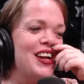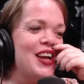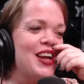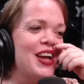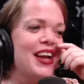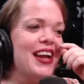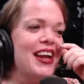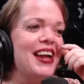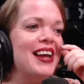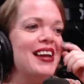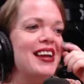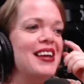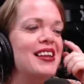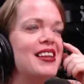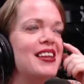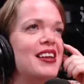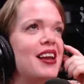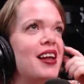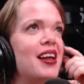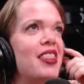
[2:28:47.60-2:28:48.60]

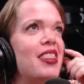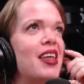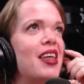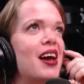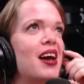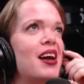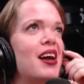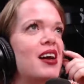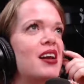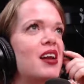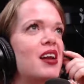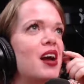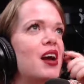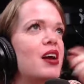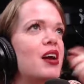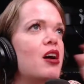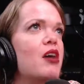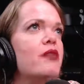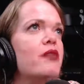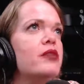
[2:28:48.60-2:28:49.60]
and that I
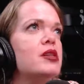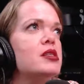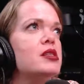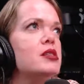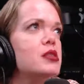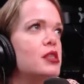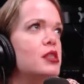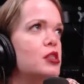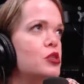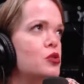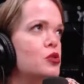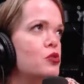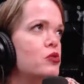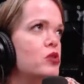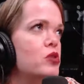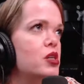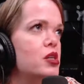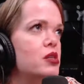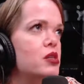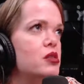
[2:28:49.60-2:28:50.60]
obviously do
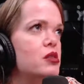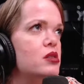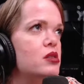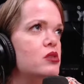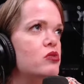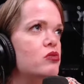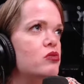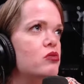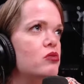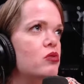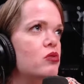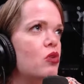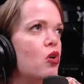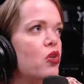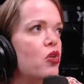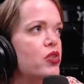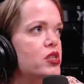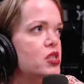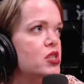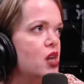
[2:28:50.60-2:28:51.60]
this all
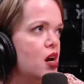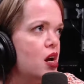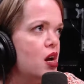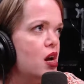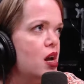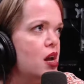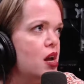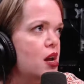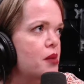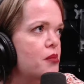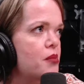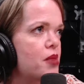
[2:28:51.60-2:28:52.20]
the time.